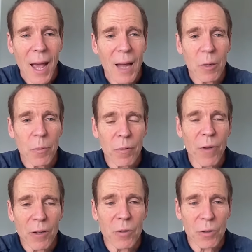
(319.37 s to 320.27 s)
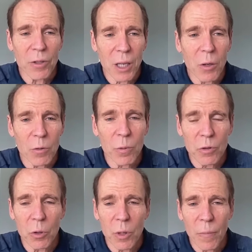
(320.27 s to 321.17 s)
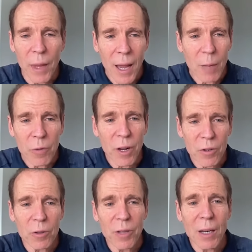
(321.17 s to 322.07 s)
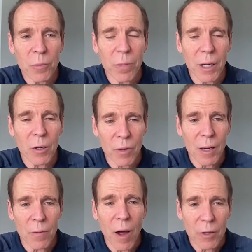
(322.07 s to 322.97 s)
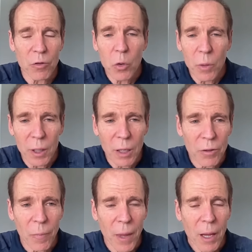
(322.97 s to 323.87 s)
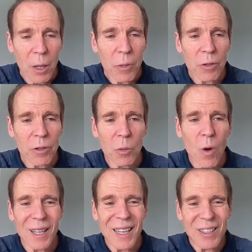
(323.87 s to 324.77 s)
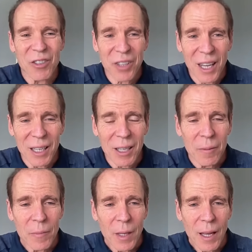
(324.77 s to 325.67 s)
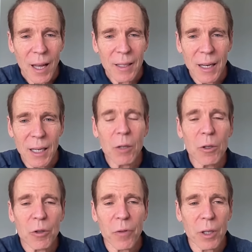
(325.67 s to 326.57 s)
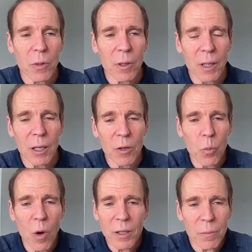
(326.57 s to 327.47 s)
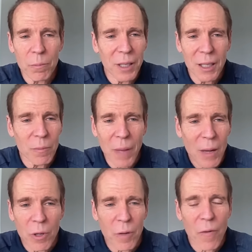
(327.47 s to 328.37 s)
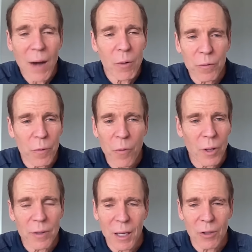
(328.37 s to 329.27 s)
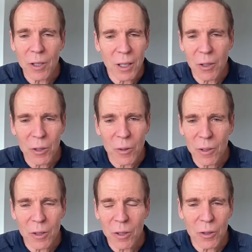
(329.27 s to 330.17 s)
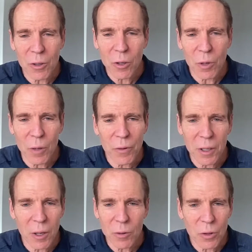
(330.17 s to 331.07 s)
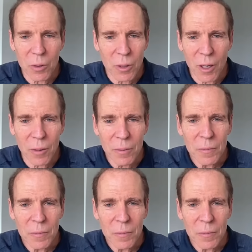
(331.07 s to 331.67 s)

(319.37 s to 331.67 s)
And the professional skiers would do it, and professional tennis players I advise doing this because they didn't want to get sick and get ill as frequently because one being in bed with a virus for four days could kill your could kill your career for the year too you know